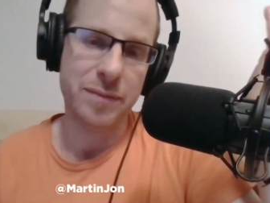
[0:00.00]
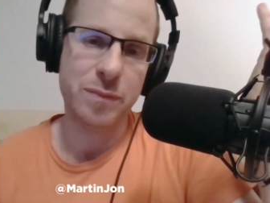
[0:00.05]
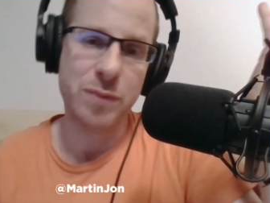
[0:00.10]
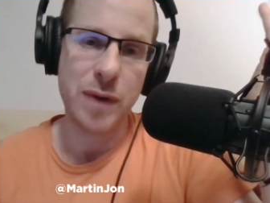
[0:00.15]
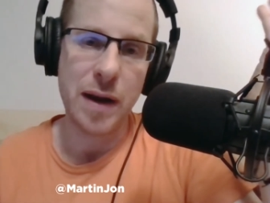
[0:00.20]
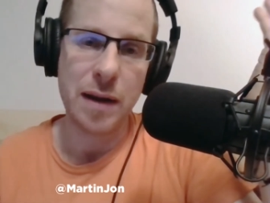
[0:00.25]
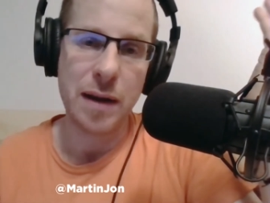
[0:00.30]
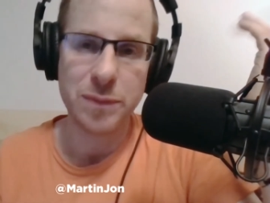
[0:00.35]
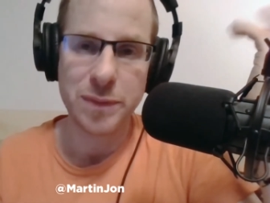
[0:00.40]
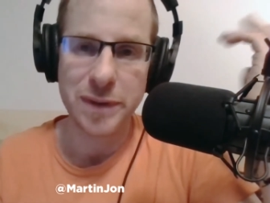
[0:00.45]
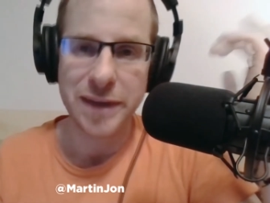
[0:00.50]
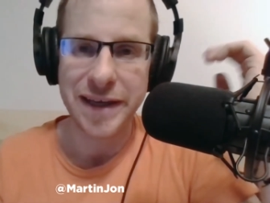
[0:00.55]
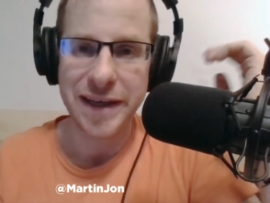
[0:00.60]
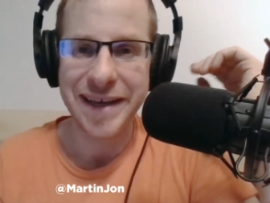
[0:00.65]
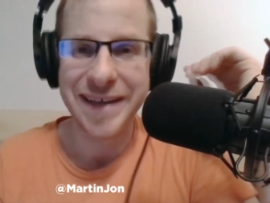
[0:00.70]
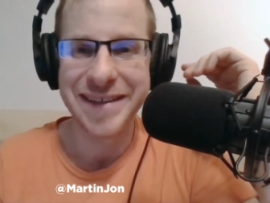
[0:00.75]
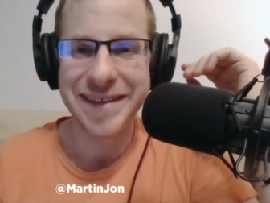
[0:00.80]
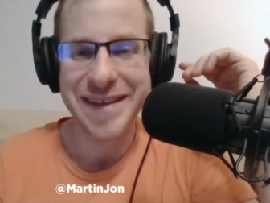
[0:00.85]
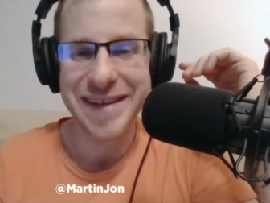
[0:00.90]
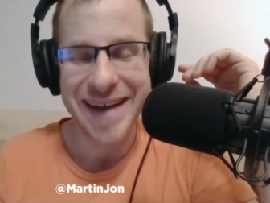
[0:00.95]
Probably
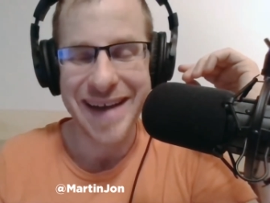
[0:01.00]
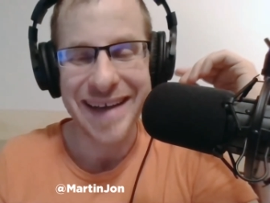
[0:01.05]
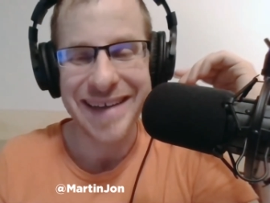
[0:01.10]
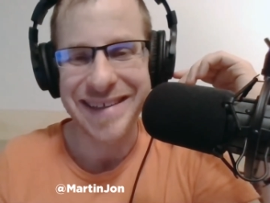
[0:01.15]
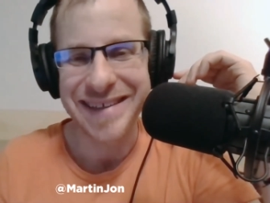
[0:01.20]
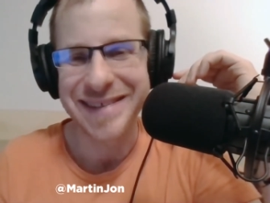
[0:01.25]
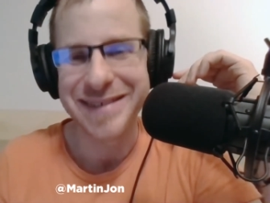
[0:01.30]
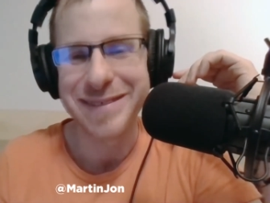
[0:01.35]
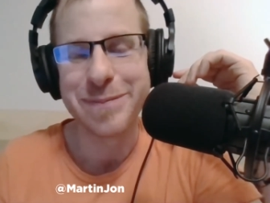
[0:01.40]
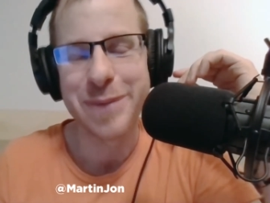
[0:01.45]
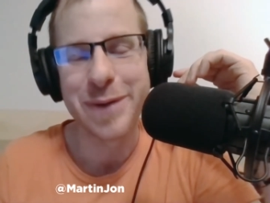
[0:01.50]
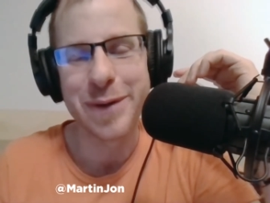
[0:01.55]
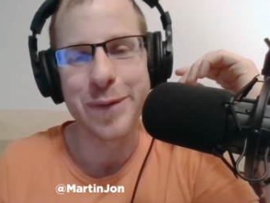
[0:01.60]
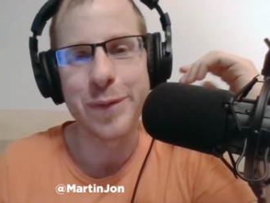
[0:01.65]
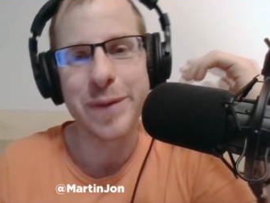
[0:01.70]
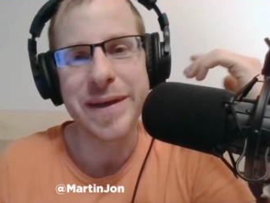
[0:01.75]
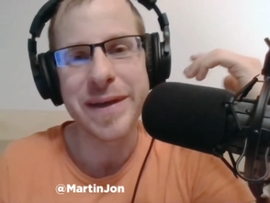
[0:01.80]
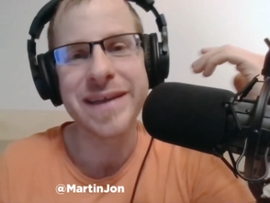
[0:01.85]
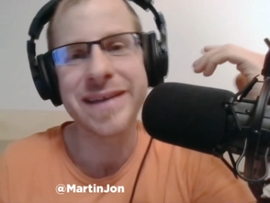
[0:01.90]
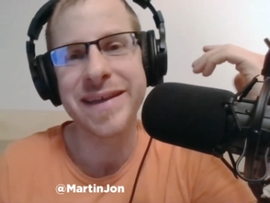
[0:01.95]
in the 90s,
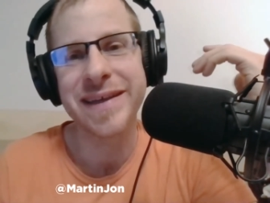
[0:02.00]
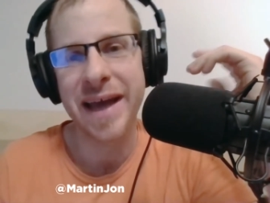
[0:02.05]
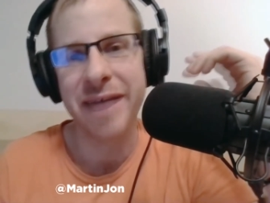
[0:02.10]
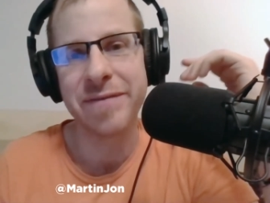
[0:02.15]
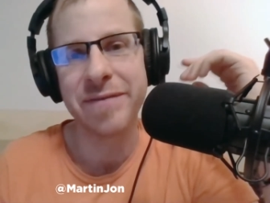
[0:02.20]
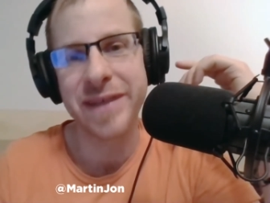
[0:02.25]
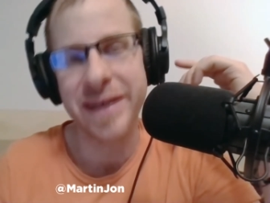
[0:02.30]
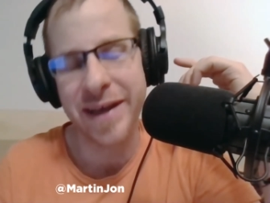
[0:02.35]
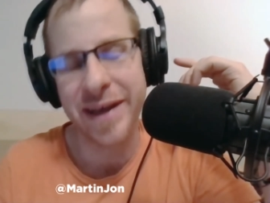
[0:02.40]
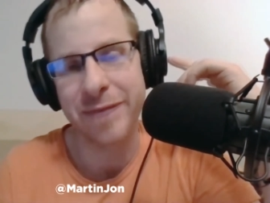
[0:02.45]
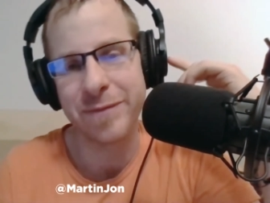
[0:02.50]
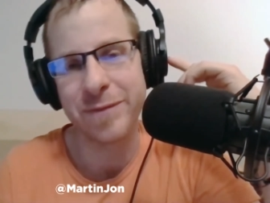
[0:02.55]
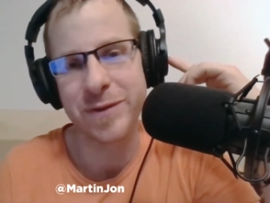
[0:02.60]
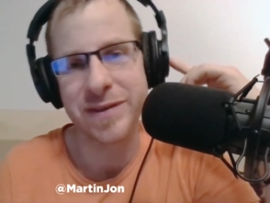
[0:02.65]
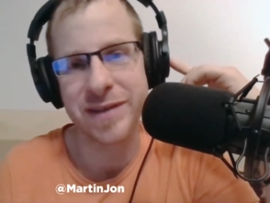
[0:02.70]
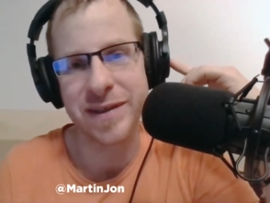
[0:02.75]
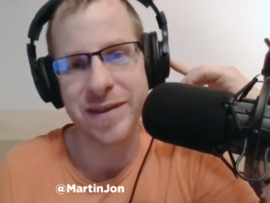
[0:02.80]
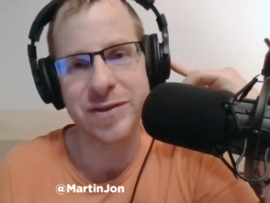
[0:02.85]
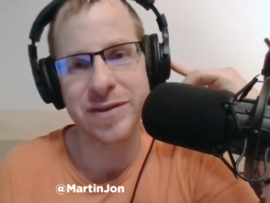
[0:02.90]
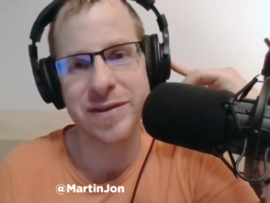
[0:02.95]
but we didn't have the
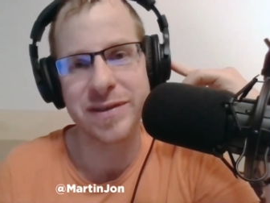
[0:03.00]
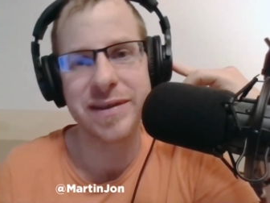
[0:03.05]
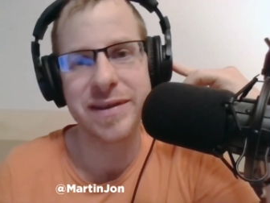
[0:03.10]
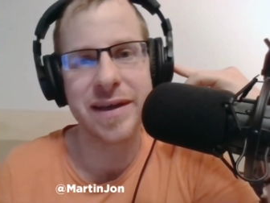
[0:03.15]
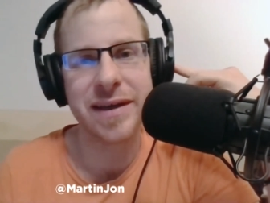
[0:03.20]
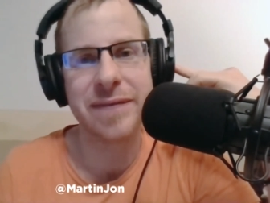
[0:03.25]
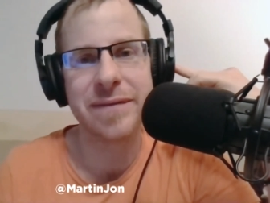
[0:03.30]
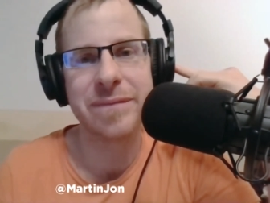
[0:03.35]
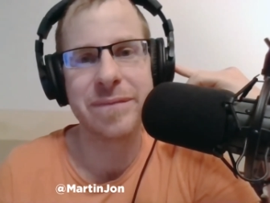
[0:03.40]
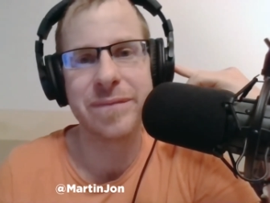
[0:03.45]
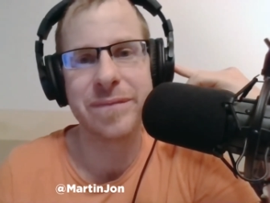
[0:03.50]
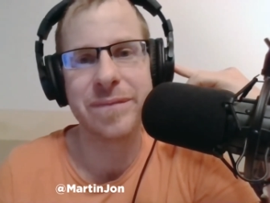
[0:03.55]
conversation yet.